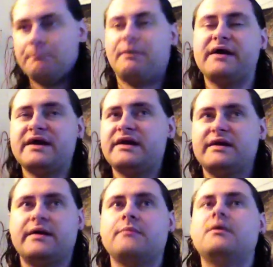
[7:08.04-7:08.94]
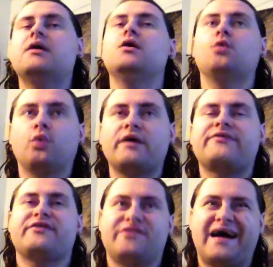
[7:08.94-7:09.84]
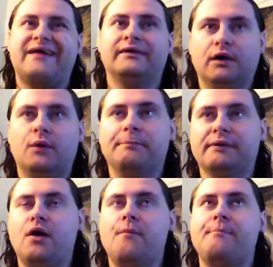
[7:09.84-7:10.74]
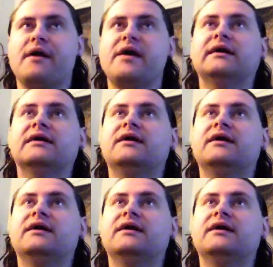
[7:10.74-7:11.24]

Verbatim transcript: by hitting him with that low blow, but